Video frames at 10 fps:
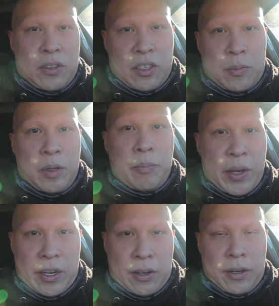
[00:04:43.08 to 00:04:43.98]
a little bit
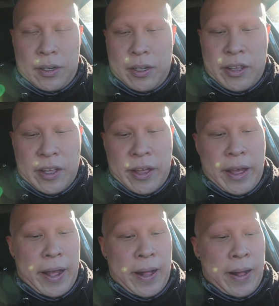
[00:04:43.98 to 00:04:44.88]
better.
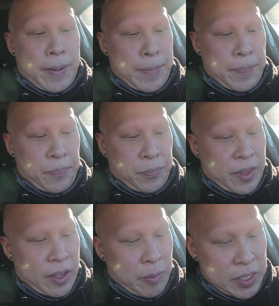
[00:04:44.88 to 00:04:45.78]

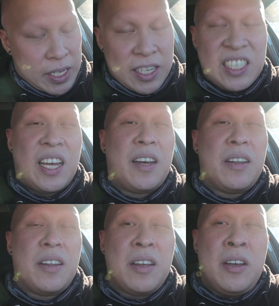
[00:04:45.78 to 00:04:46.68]
And besides
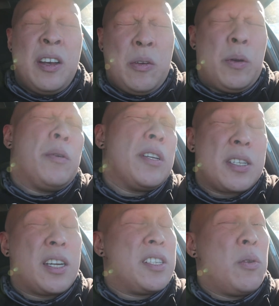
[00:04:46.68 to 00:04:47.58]
that, we were
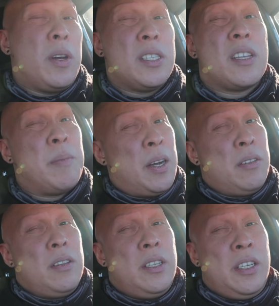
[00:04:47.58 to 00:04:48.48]
discussing ways to
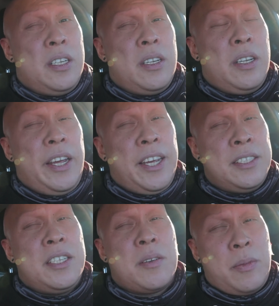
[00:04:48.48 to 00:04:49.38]
mount the
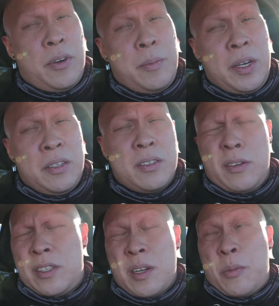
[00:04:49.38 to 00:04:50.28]
anti-submarine belts,
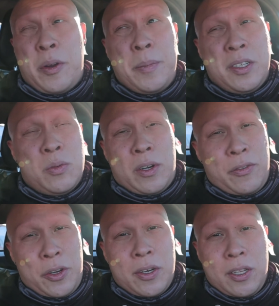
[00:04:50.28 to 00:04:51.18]
or the submarine belts,
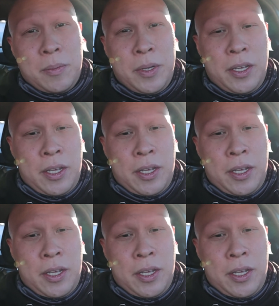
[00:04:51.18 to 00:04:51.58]
whatever you call them.